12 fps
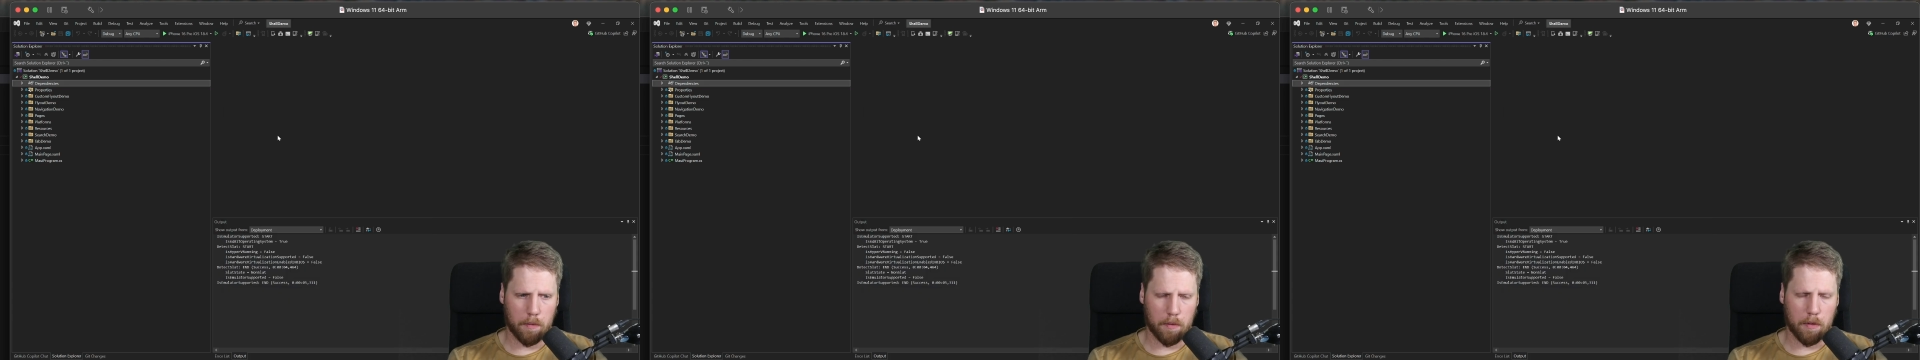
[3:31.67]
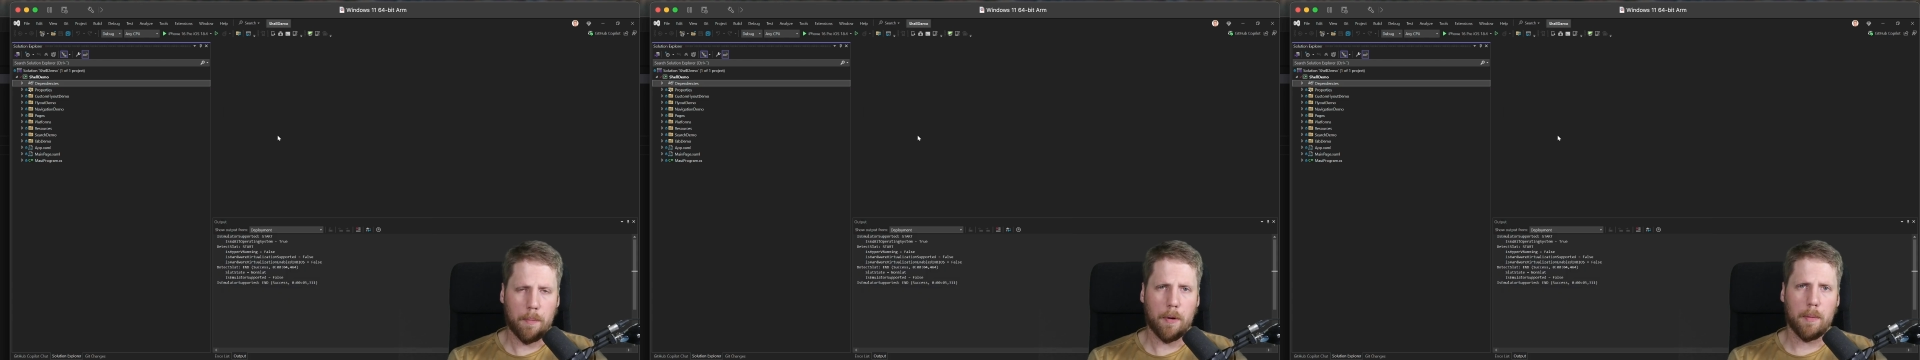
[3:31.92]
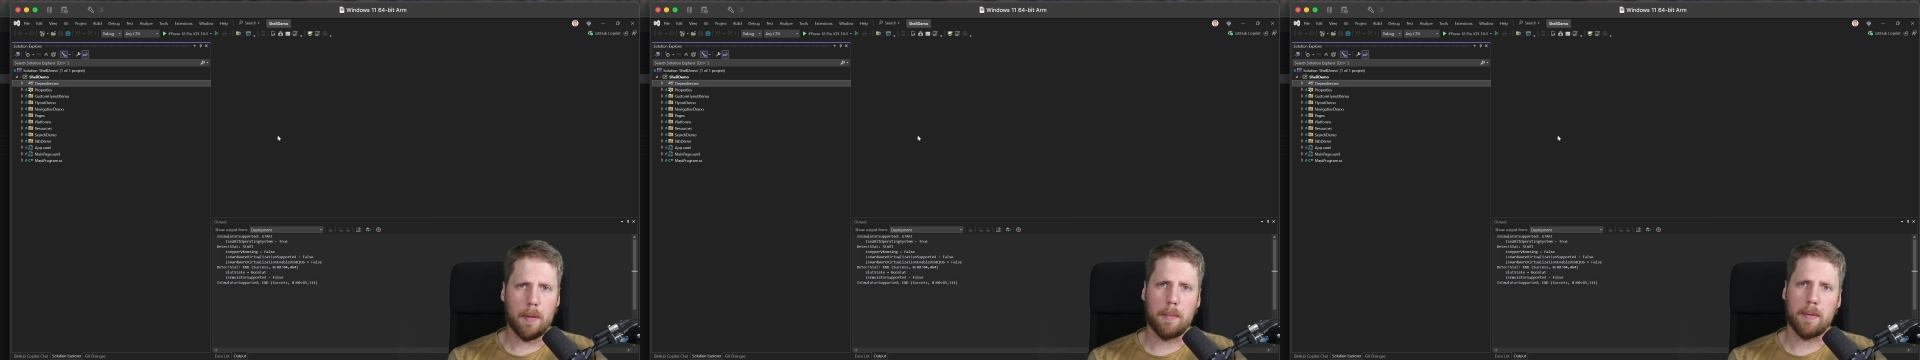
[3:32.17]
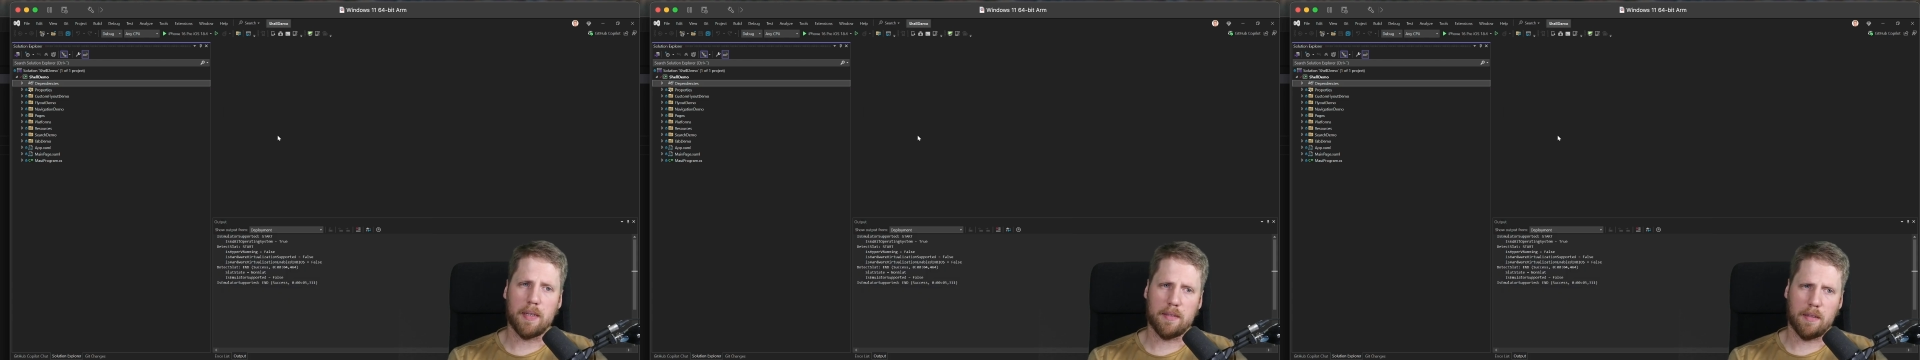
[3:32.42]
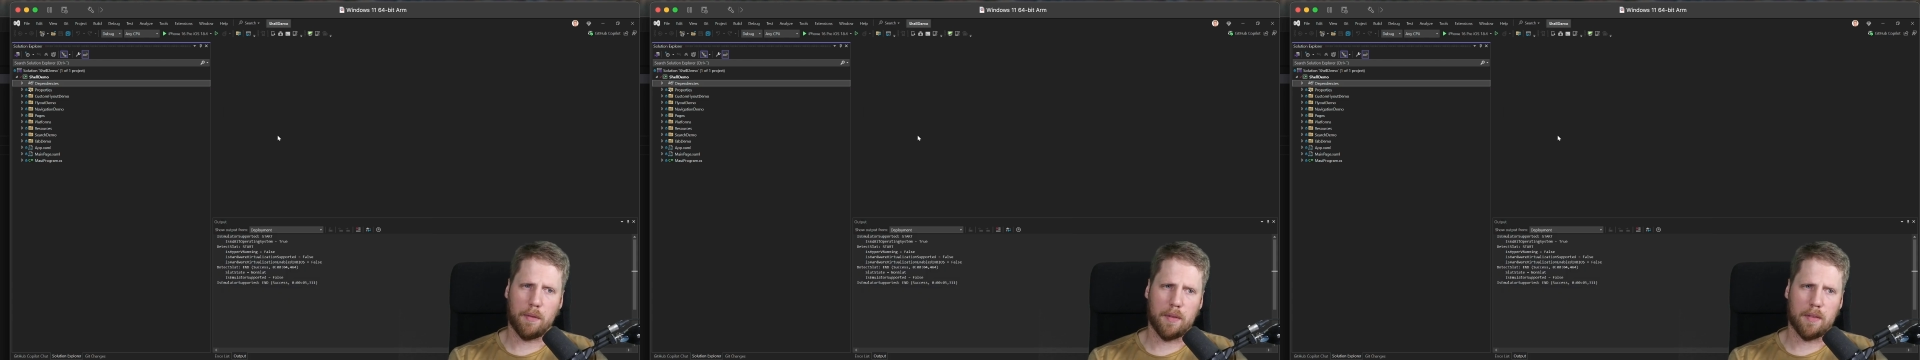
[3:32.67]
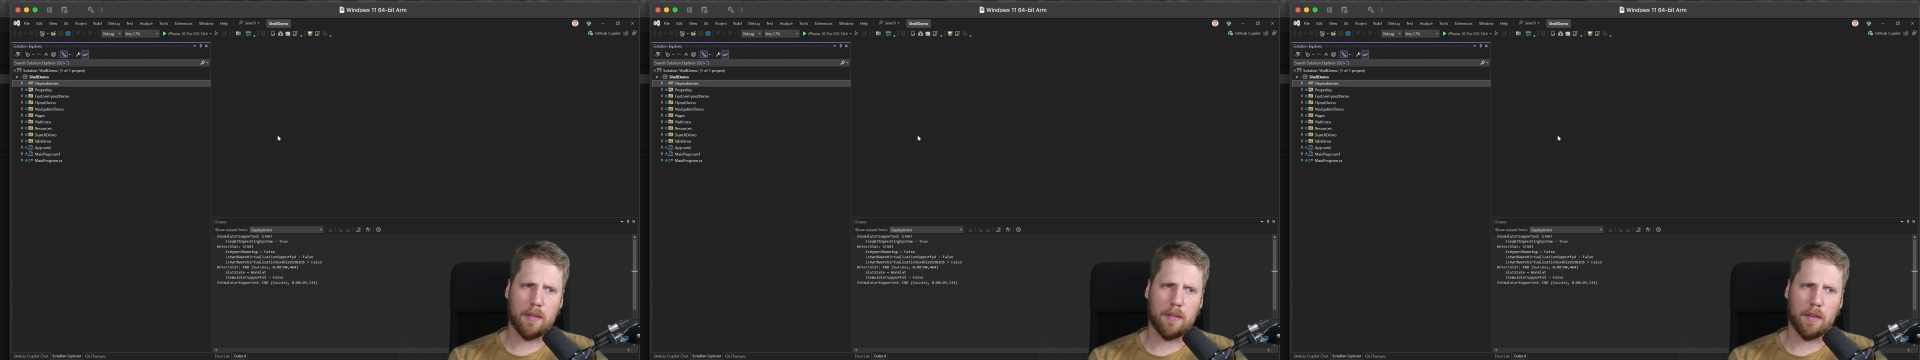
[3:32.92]
The problem here is I think
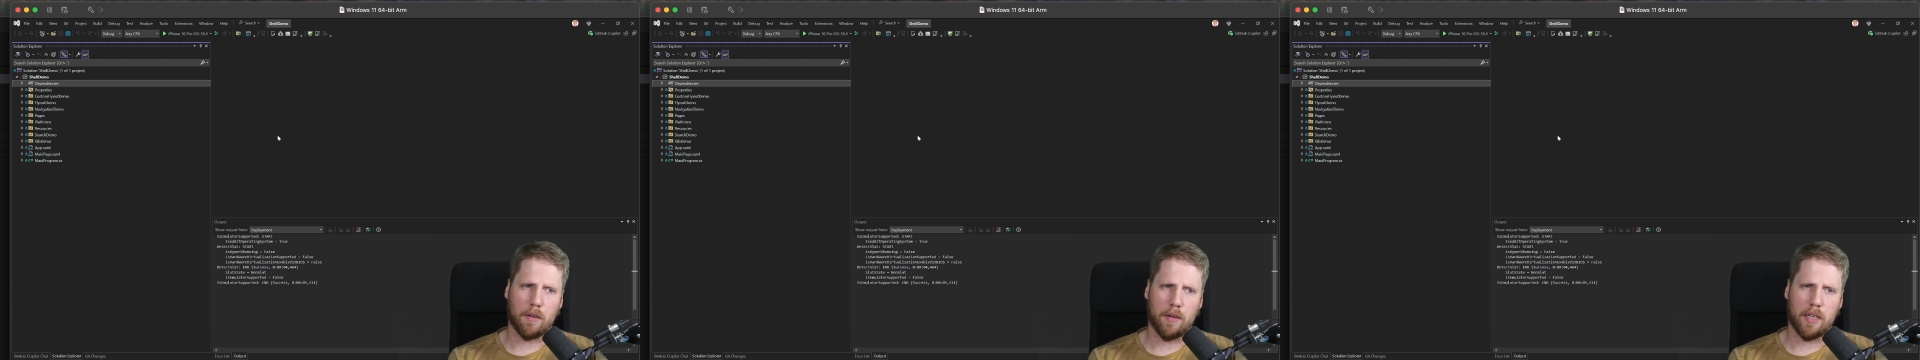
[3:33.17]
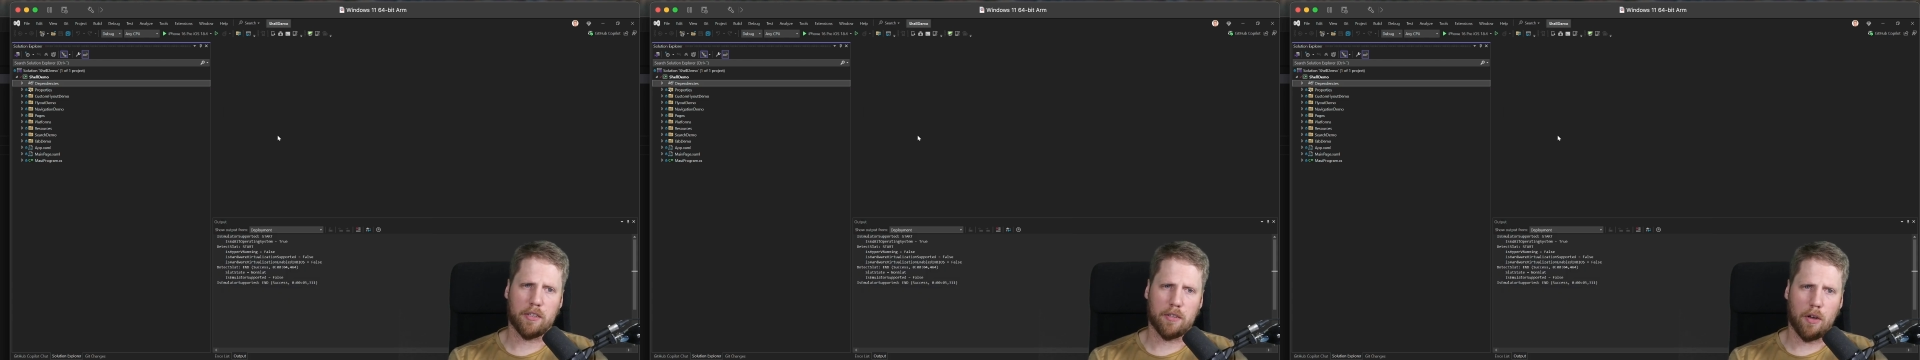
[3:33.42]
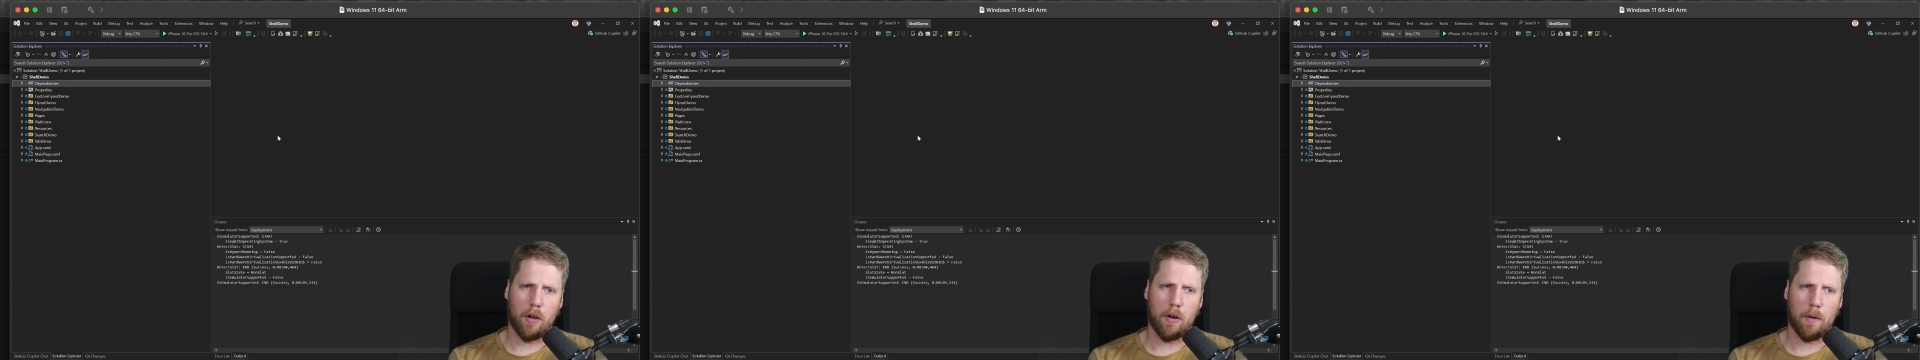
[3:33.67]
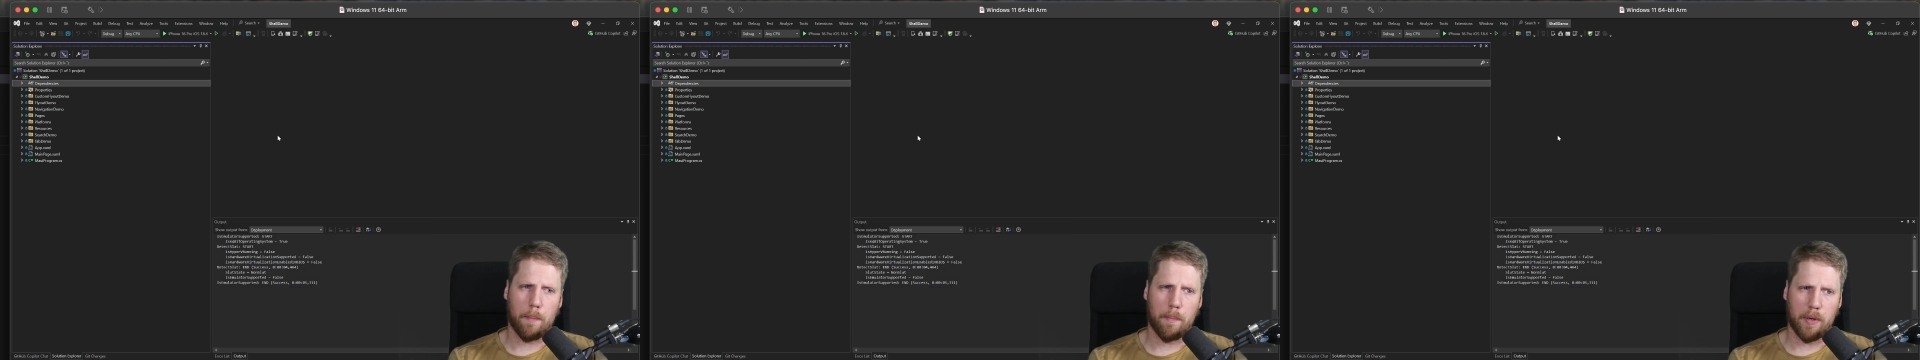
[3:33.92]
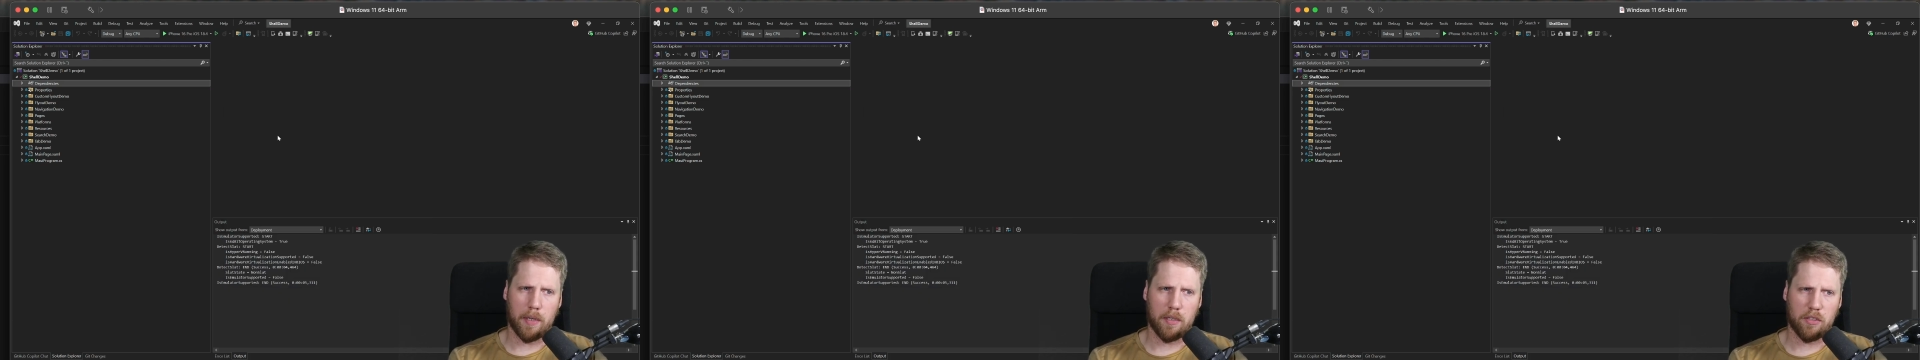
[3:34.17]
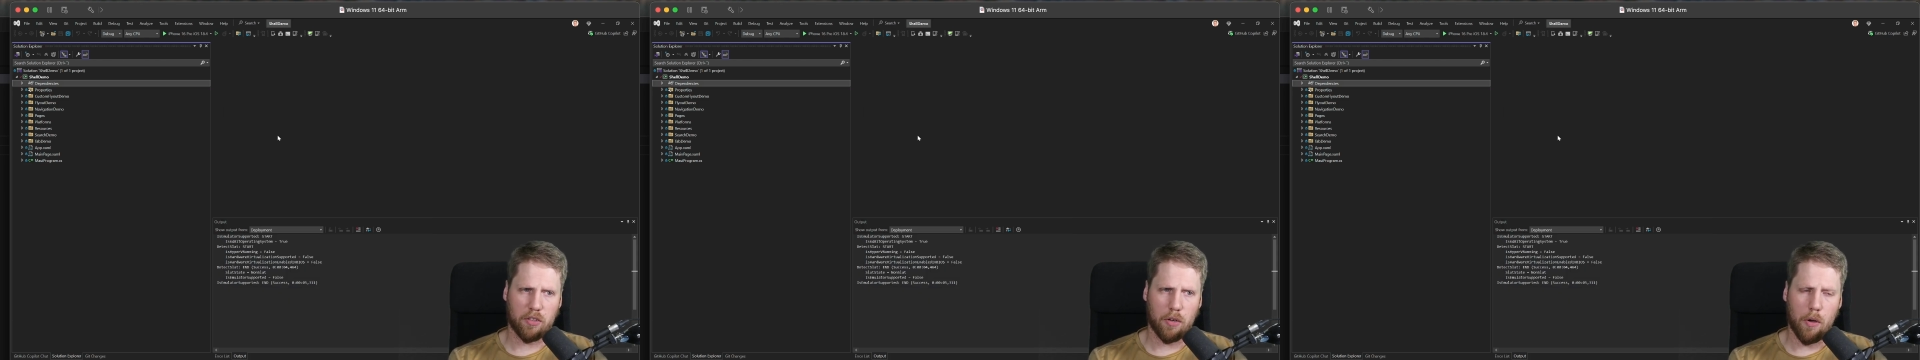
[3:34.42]
that the connection are pretty
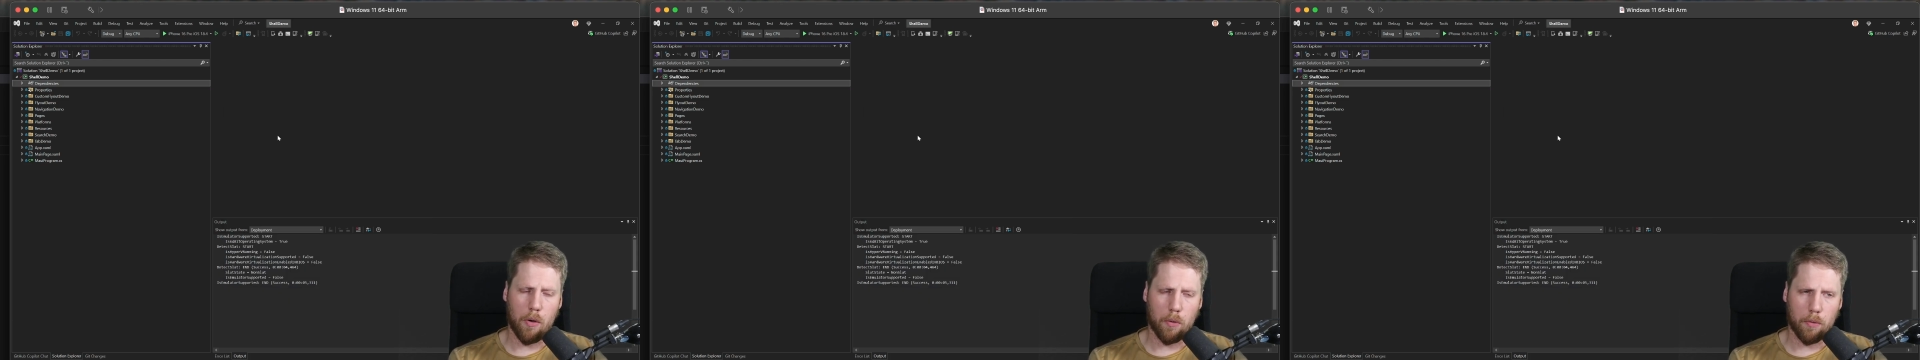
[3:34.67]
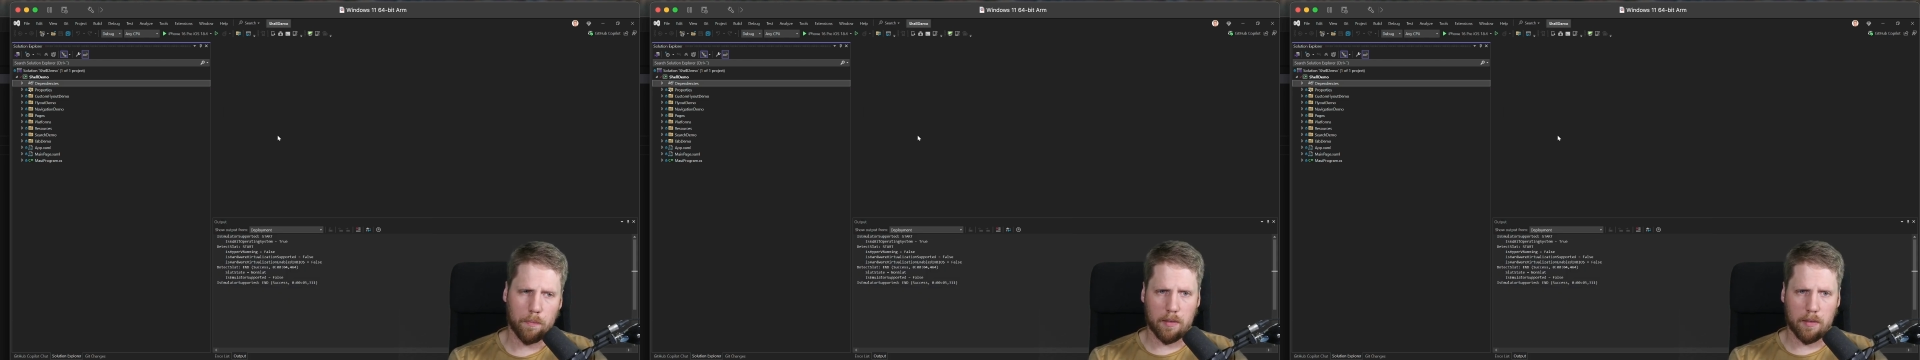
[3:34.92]
slow.